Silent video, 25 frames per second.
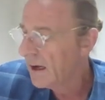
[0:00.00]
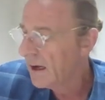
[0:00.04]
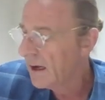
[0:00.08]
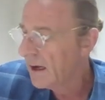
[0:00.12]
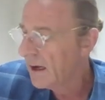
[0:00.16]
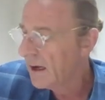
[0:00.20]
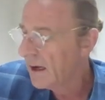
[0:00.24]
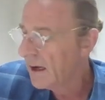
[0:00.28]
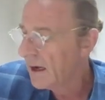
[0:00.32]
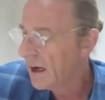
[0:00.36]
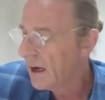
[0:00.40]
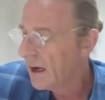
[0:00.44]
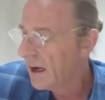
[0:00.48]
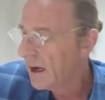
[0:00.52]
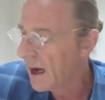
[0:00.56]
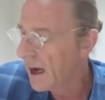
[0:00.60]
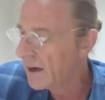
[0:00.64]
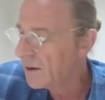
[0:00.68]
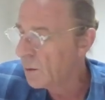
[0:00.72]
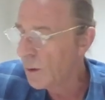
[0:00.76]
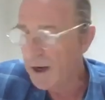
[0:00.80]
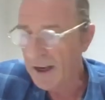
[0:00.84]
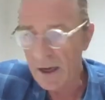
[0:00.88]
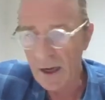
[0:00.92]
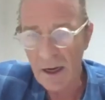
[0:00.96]
and we're going
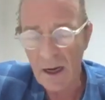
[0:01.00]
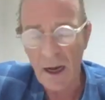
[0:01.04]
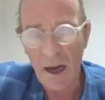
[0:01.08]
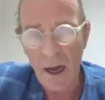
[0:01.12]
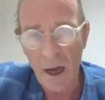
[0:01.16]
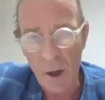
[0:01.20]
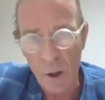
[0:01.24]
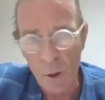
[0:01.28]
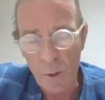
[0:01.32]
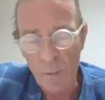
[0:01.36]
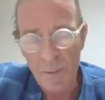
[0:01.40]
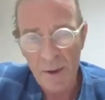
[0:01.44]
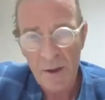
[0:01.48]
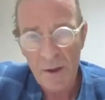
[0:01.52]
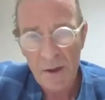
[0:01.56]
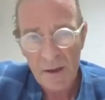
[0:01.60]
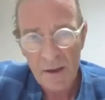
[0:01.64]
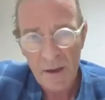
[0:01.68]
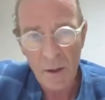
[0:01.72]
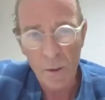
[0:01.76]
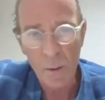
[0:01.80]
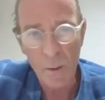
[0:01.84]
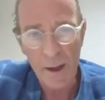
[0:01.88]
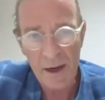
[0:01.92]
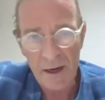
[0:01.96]
to hope that
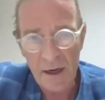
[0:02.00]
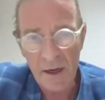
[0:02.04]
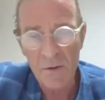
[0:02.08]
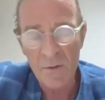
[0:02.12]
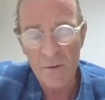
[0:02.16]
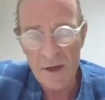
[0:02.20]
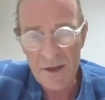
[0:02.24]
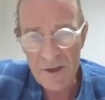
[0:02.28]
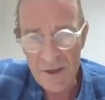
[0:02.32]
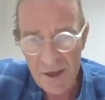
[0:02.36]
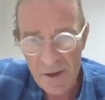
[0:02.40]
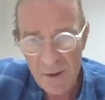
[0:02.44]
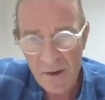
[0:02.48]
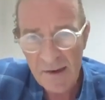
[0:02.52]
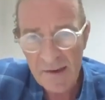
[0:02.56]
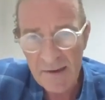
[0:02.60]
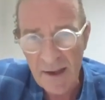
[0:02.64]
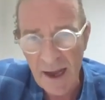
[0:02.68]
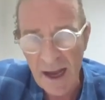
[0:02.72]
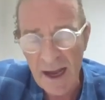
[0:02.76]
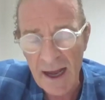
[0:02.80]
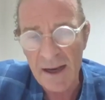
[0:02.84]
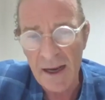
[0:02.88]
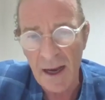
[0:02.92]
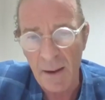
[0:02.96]
we can reduce that
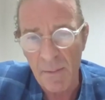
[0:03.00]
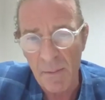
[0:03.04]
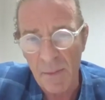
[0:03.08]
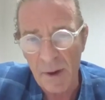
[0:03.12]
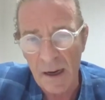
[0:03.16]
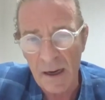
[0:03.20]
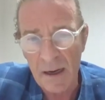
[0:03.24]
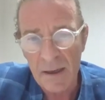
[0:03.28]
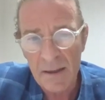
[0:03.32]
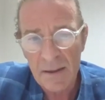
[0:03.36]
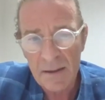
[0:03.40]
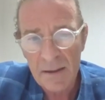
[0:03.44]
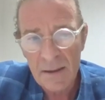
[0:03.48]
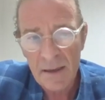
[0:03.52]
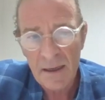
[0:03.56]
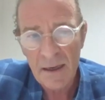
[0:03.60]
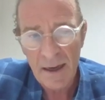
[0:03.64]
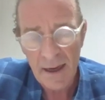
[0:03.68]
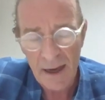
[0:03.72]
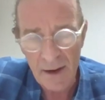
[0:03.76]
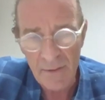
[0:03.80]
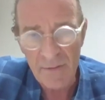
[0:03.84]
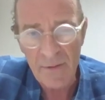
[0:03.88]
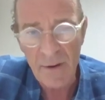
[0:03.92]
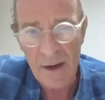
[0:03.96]
number
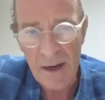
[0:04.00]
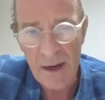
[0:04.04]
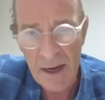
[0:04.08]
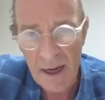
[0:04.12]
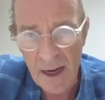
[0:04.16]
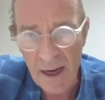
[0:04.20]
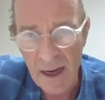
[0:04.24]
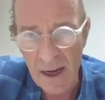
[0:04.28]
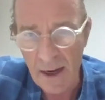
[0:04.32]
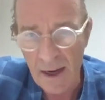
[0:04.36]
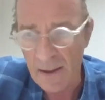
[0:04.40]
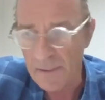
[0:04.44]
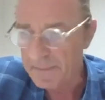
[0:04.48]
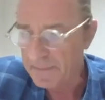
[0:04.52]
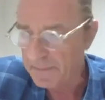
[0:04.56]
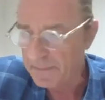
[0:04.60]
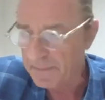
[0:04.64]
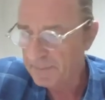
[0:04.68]
every year.